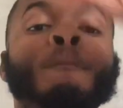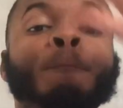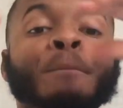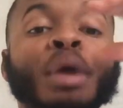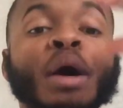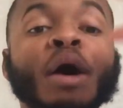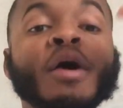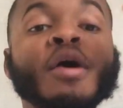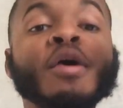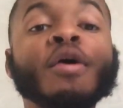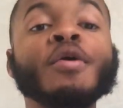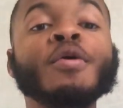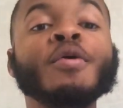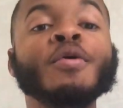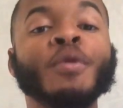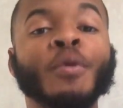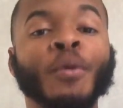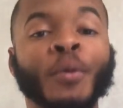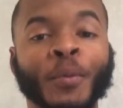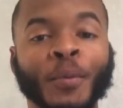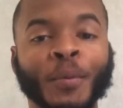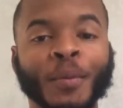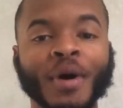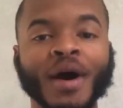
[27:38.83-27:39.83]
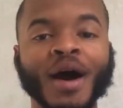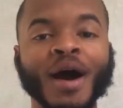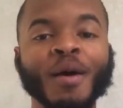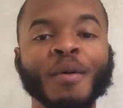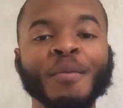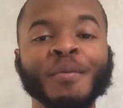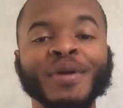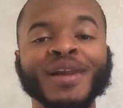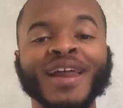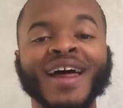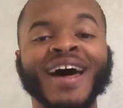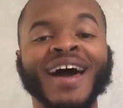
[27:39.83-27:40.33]
Boom.
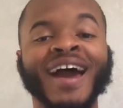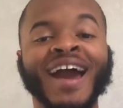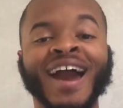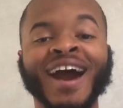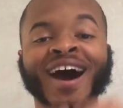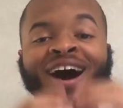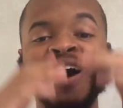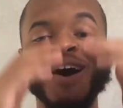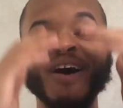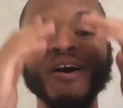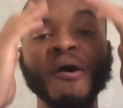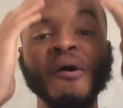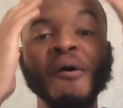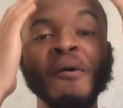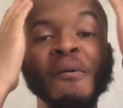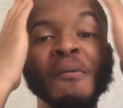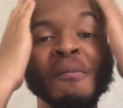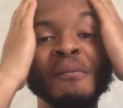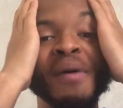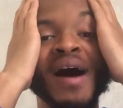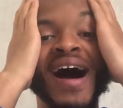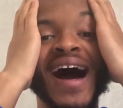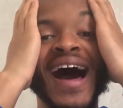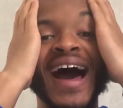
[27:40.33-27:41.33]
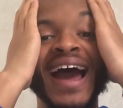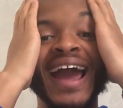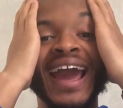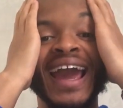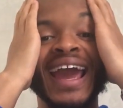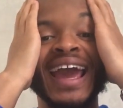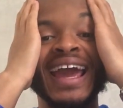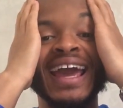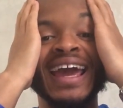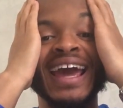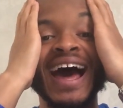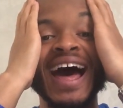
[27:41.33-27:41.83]
I'm like, oh, my
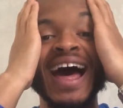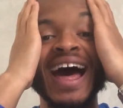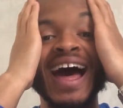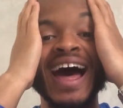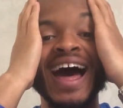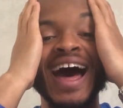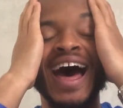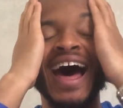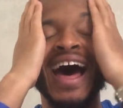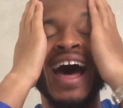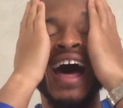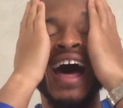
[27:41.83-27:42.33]
God.